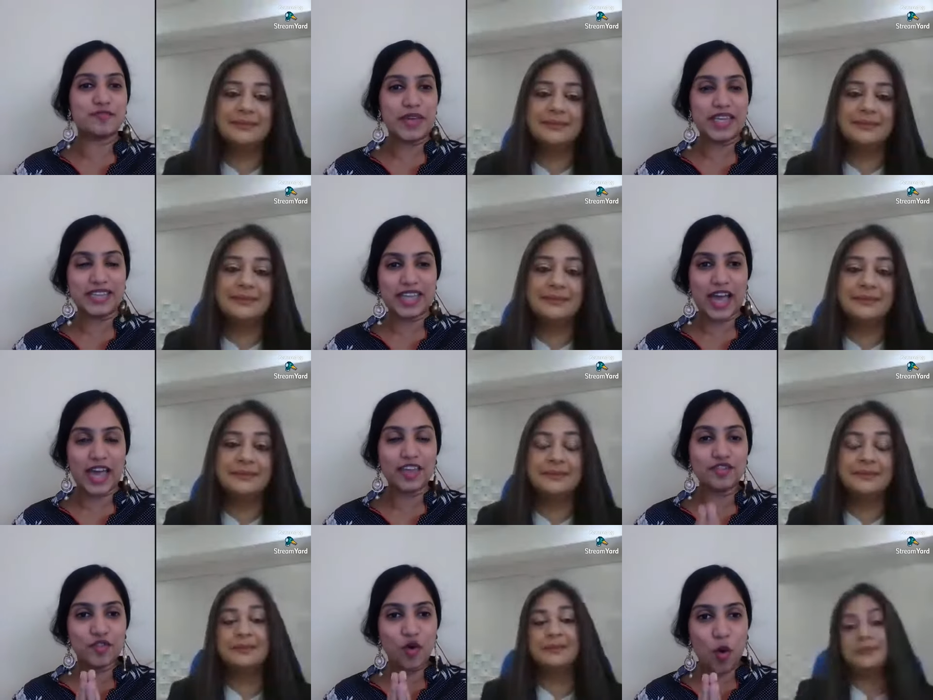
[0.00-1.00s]
Speaker 1: FB
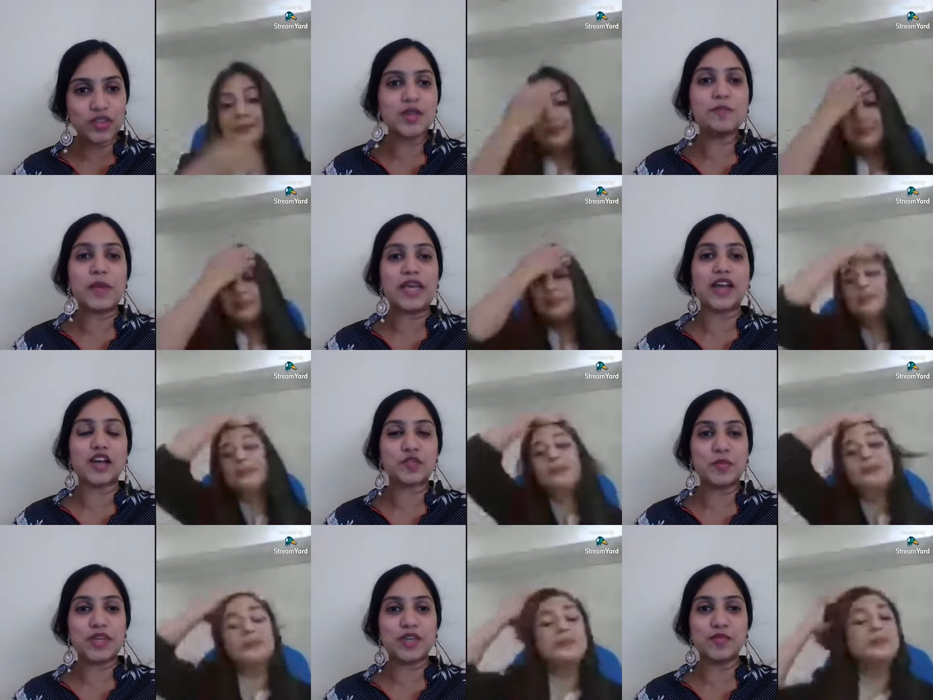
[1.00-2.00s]
live on the Being
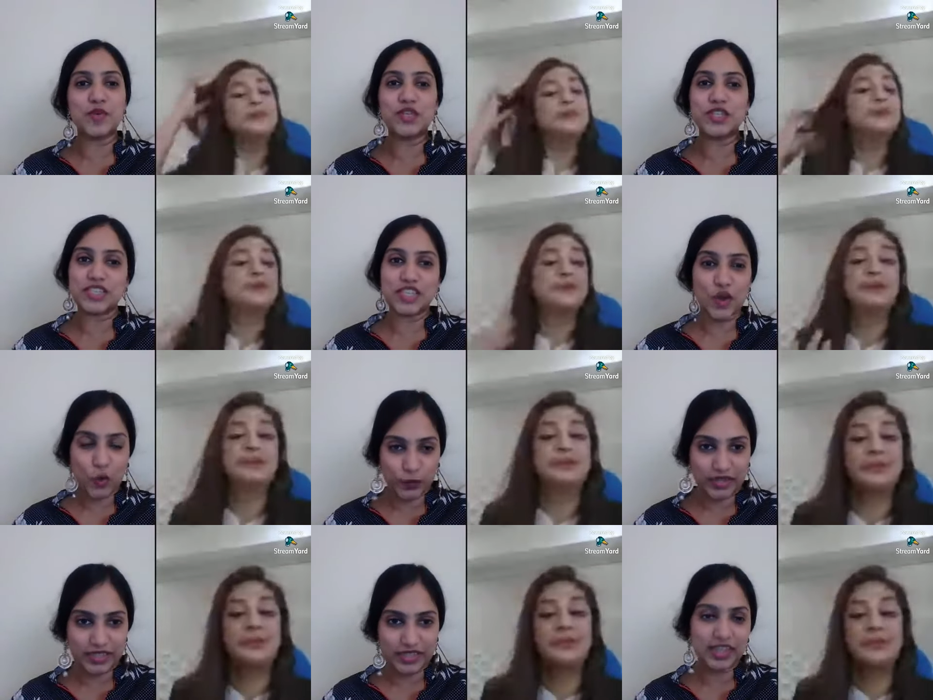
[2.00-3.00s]
Lxme community
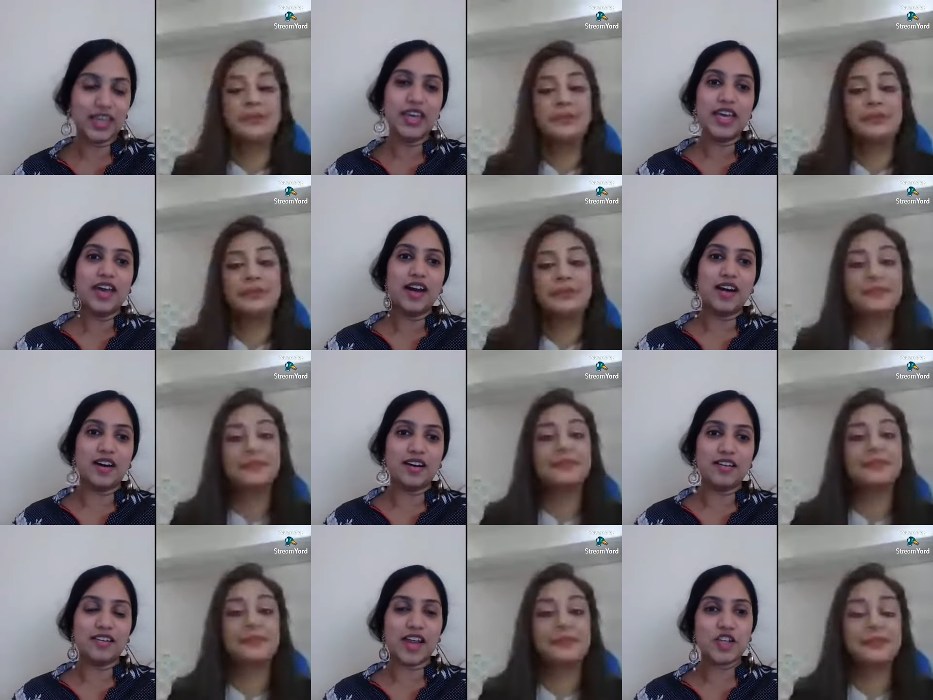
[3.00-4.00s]
only.
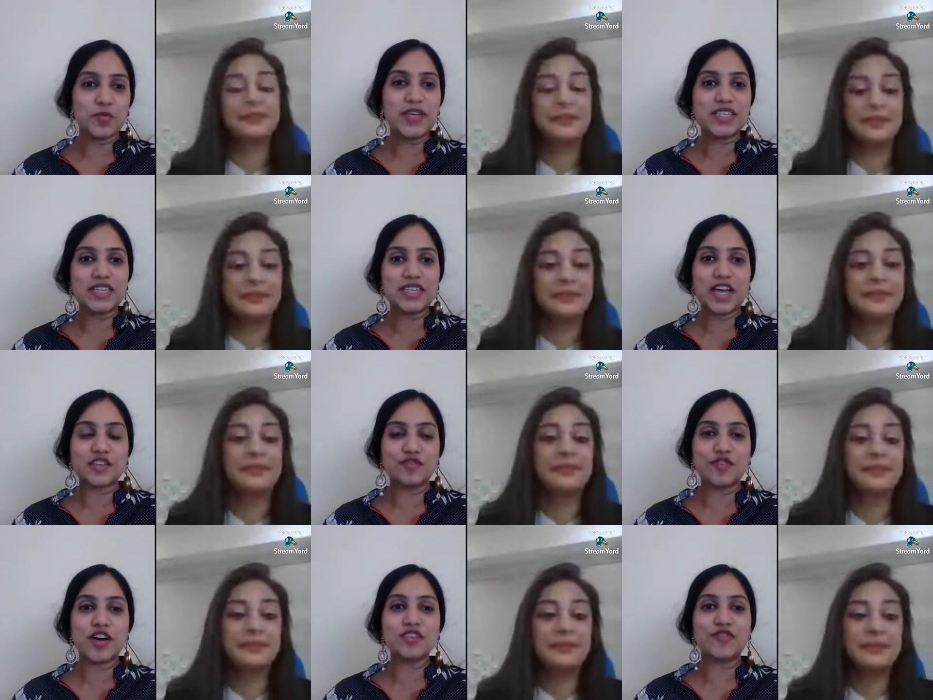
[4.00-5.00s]
Uh, Lxme is India's
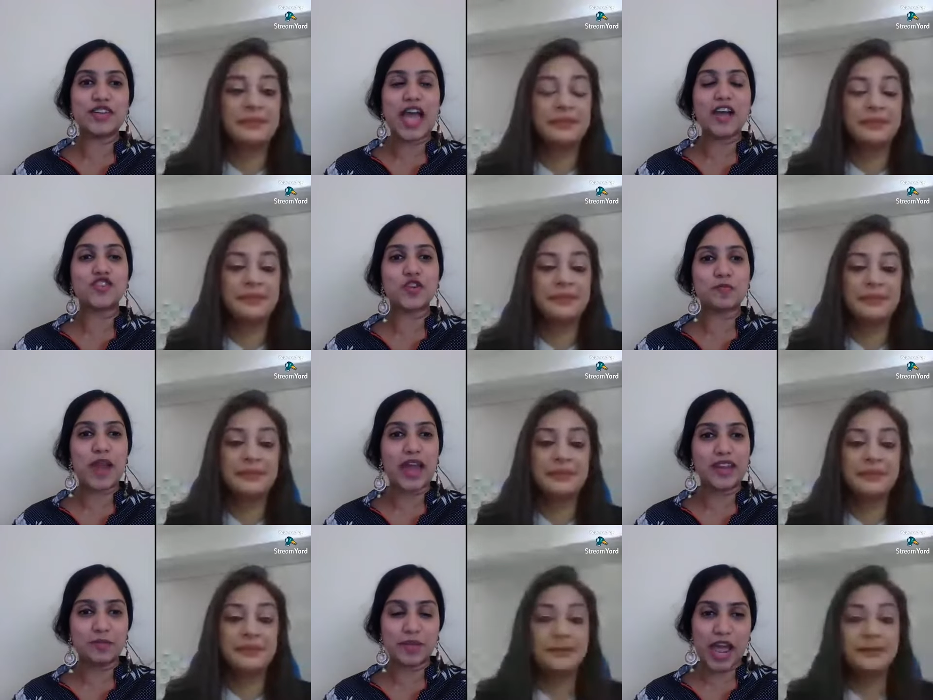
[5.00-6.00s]
first financial
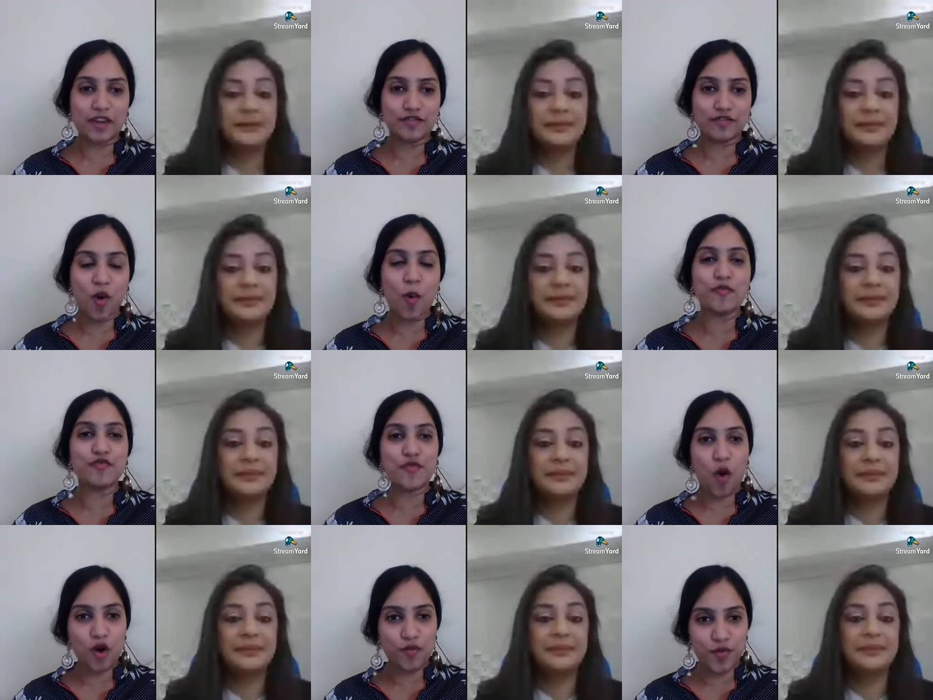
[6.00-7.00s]
planning platform
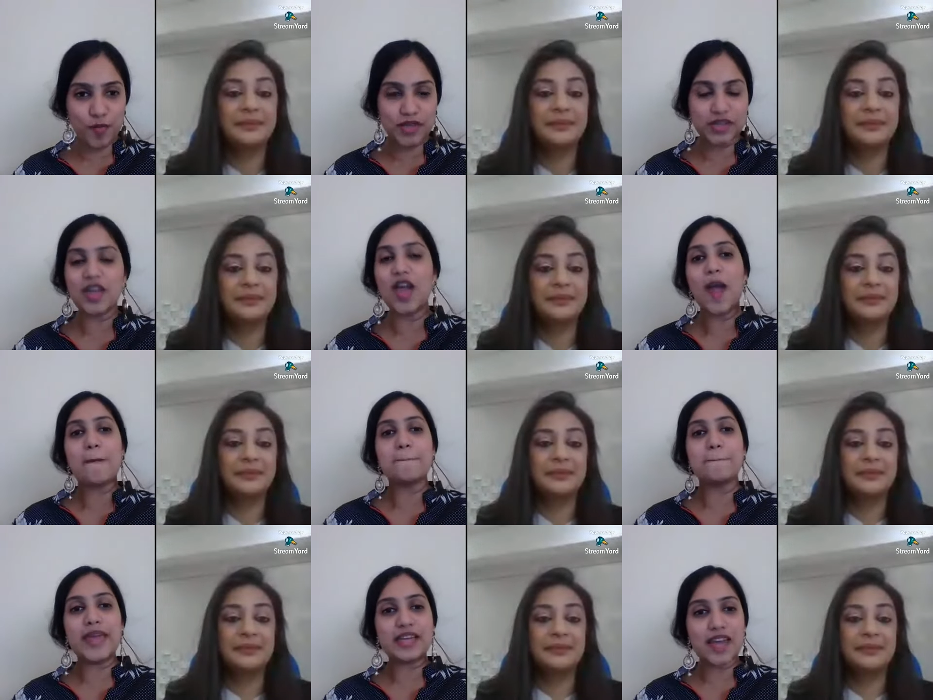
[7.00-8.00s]
for women.
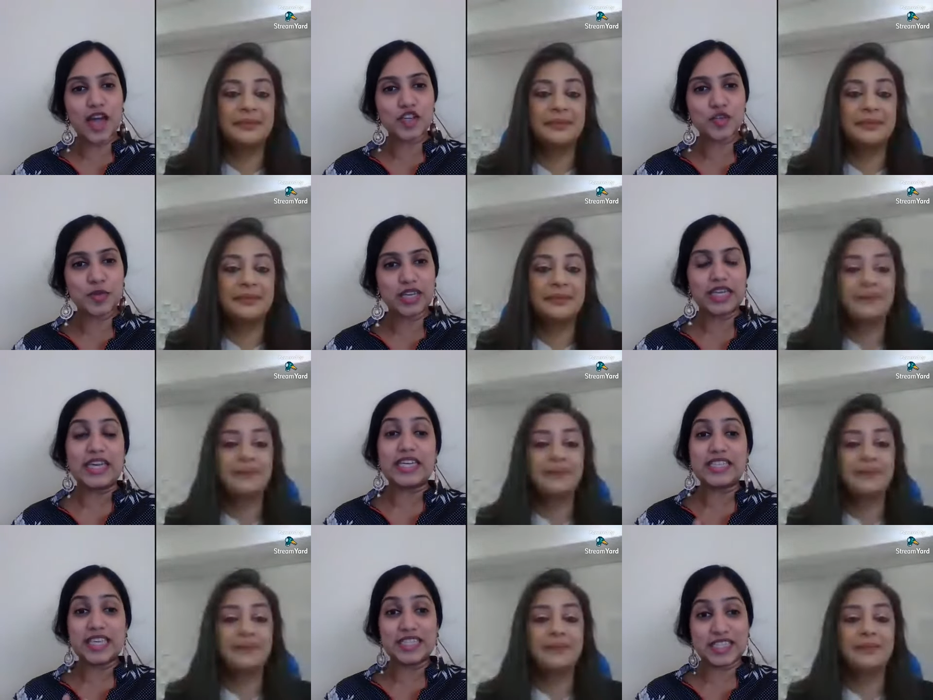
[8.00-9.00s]
Being Lxme
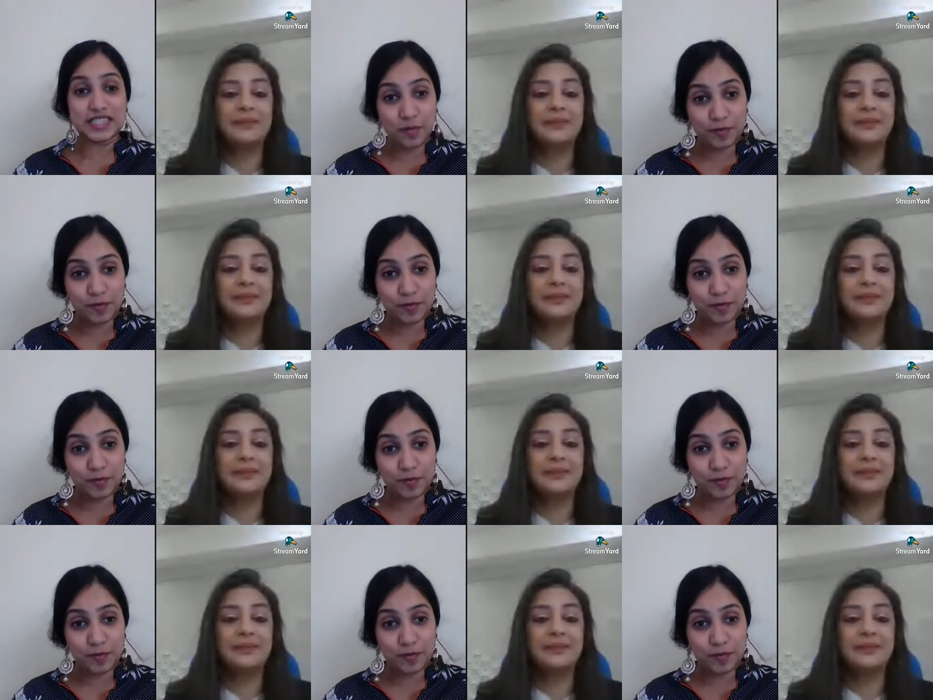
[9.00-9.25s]
is its